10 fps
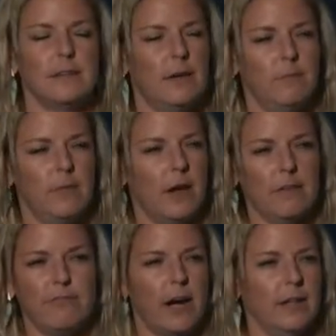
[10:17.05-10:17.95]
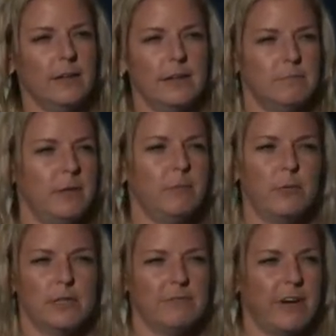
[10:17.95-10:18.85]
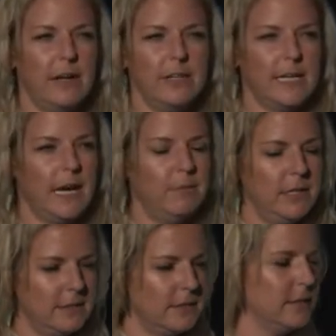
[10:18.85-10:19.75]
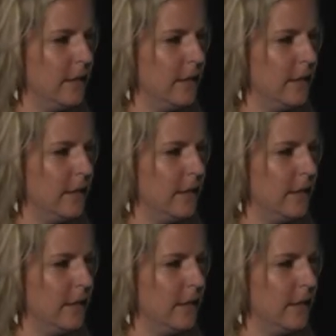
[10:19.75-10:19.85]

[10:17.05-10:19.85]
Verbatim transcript: I'm not a filer, people with the filing cabinets.